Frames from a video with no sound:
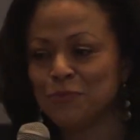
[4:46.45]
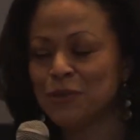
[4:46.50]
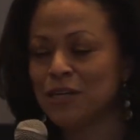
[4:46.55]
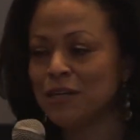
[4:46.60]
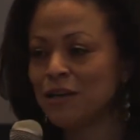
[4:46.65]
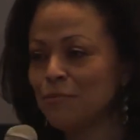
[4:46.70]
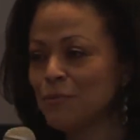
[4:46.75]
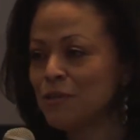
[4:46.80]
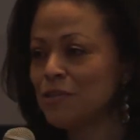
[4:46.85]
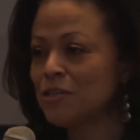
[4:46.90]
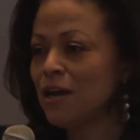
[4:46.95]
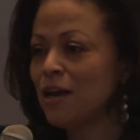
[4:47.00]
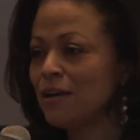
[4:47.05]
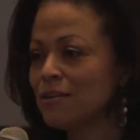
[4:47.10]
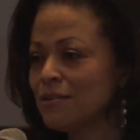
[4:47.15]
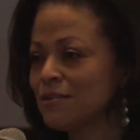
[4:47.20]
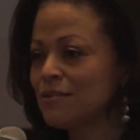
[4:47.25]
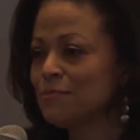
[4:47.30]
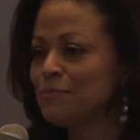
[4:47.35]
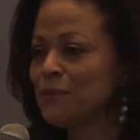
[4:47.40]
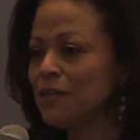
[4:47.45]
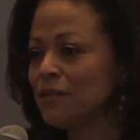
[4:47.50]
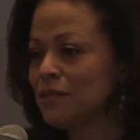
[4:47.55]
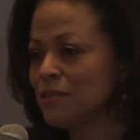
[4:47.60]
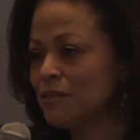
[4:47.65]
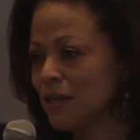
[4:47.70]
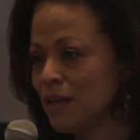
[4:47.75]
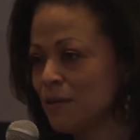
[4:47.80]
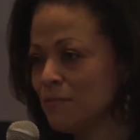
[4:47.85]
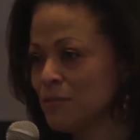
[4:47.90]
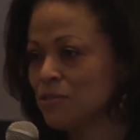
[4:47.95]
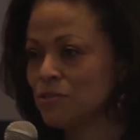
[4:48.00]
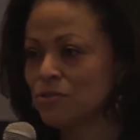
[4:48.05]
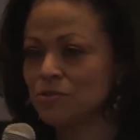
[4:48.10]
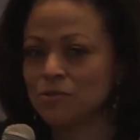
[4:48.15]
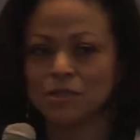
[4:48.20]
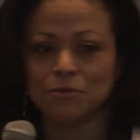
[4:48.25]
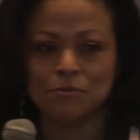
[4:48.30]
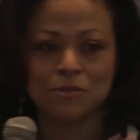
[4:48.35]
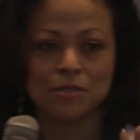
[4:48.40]
become a doctor because
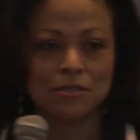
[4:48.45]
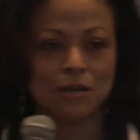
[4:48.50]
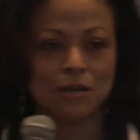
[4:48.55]
chemistry was